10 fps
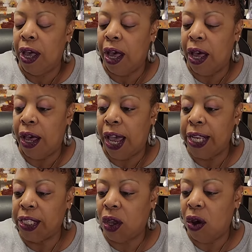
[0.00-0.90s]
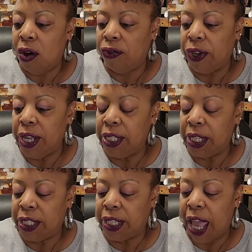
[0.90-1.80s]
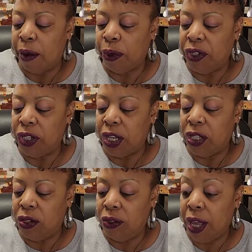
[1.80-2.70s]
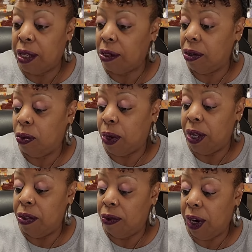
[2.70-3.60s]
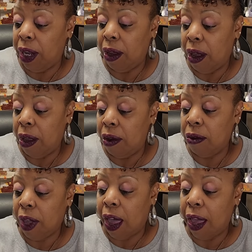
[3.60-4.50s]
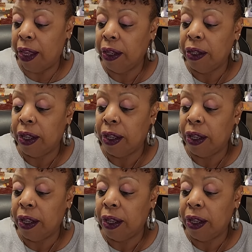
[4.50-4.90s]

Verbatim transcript: uh, iced coffees established in 2023. Oh, okay.